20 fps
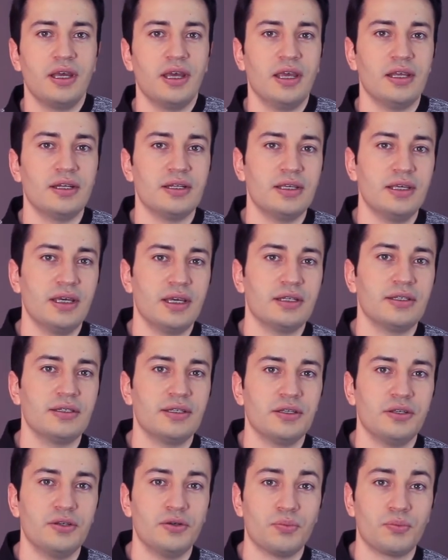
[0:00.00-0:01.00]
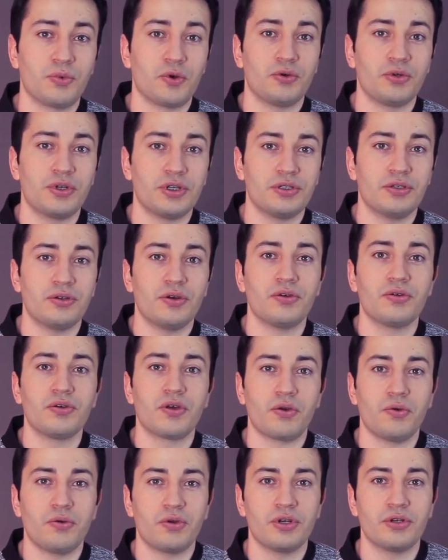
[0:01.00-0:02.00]
and get your product on
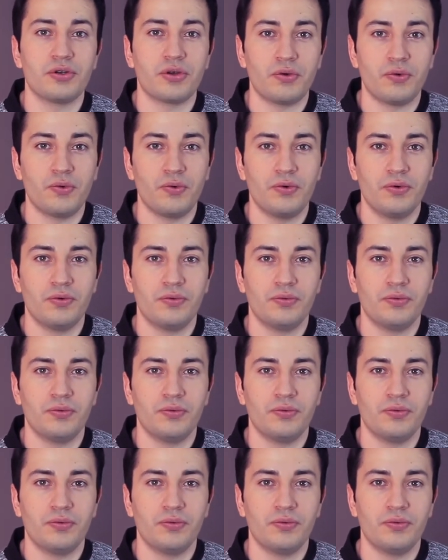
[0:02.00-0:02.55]
a rocket grow.